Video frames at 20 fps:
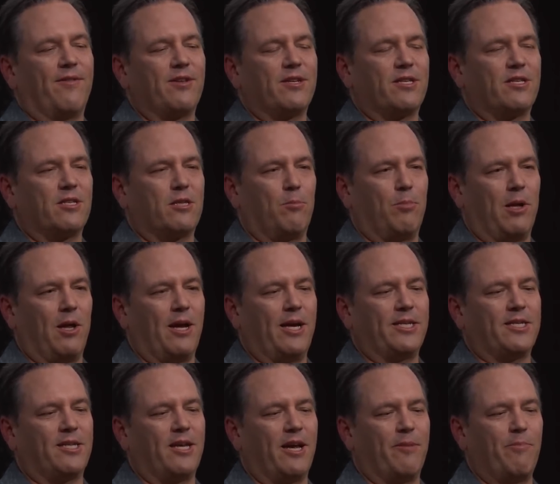It's
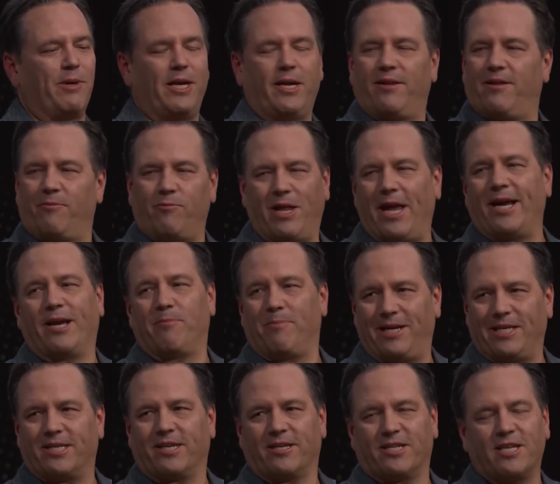showing
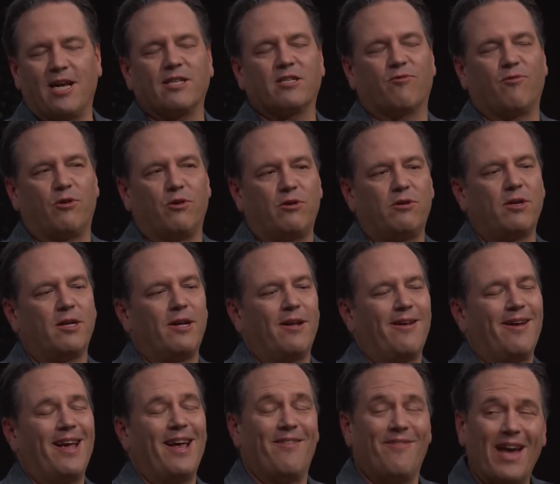in the
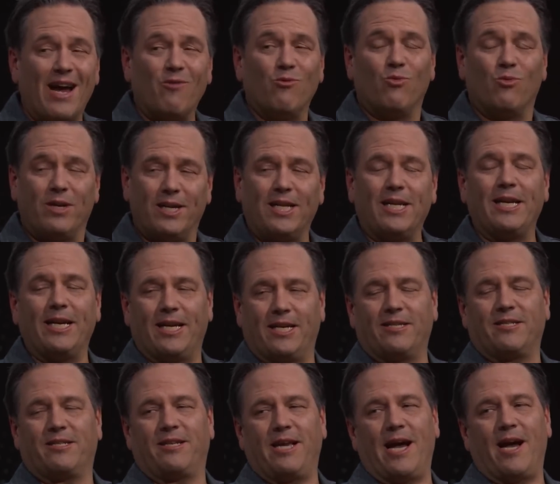numbers. That is
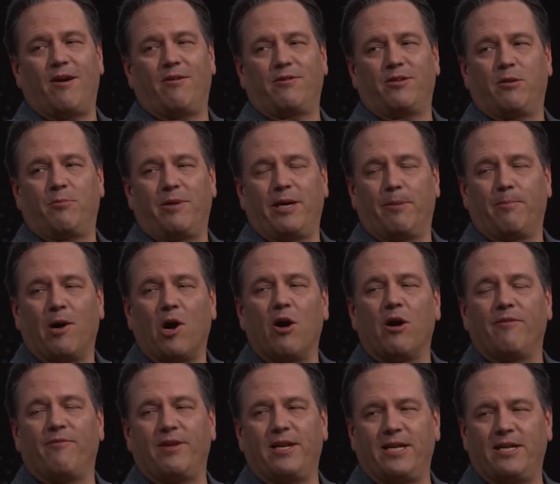why we are here,
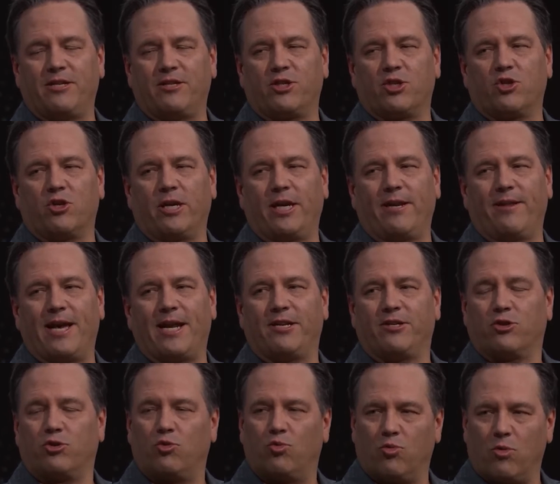ladies and gentlemen.
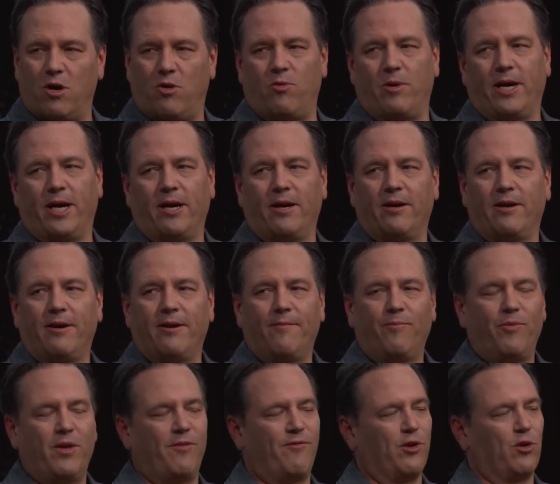And that is why it
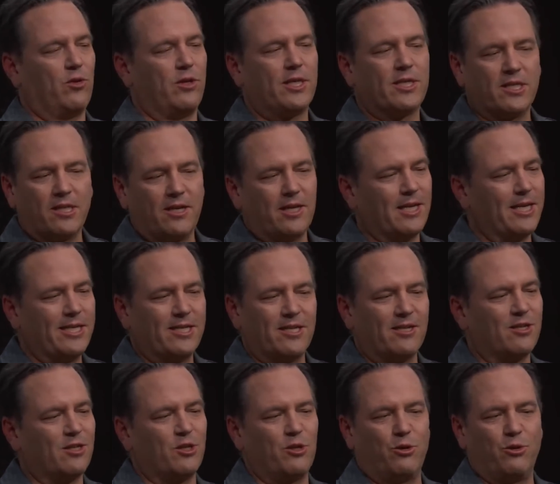continues to get
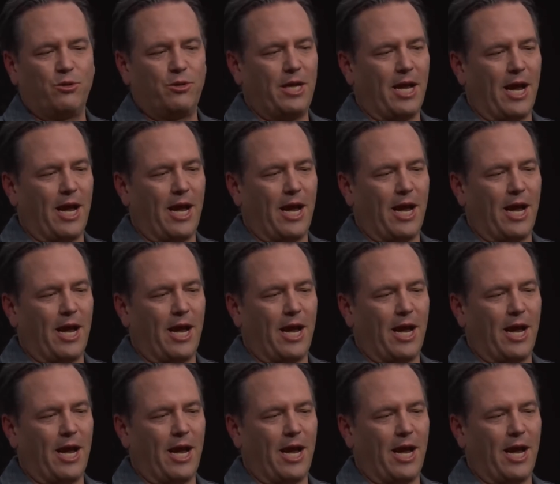worse.